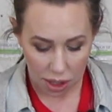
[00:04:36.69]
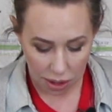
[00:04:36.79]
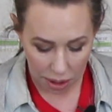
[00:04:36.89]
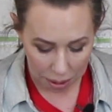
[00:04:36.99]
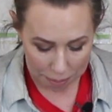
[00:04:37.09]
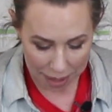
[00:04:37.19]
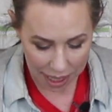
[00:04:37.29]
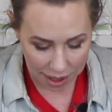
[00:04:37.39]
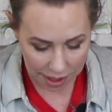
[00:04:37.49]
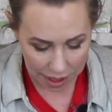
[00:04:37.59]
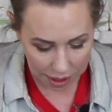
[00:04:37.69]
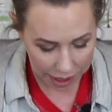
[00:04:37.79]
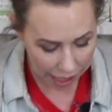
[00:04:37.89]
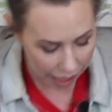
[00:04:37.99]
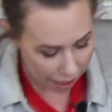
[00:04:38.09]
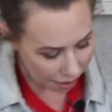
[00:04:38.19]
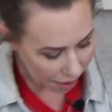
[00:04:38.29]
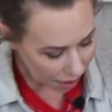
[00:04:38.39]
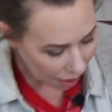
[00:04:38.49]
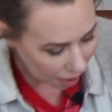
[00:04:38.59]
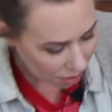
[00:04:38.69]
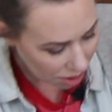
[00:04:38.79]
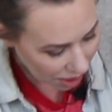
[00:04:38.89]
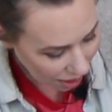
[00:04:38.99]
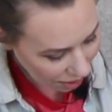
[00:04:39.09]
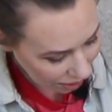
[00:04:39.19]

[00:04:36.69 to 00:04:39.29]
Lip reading: So basically, I'm just going to